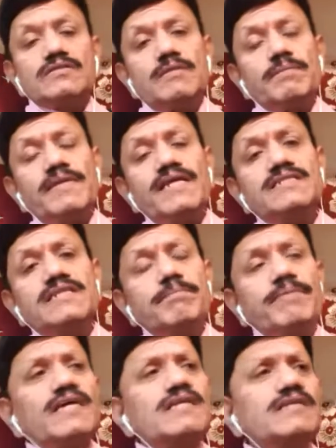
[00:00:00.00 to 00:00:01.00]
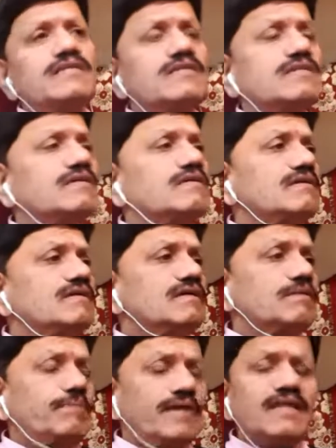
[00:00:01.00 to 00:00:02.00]
That means a parent
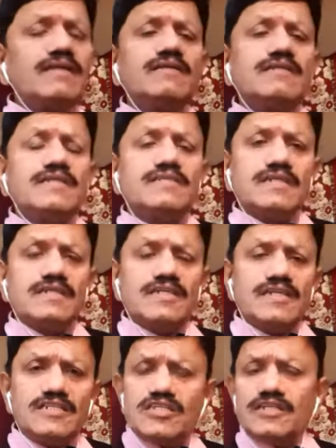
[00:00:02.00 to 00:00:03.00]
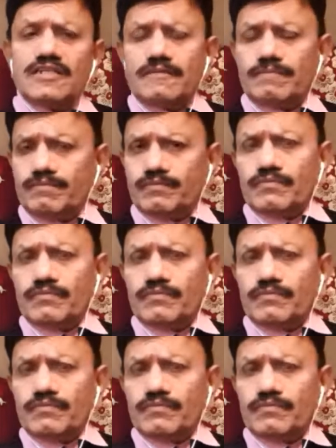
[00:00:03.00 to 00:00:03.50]
is a teacher.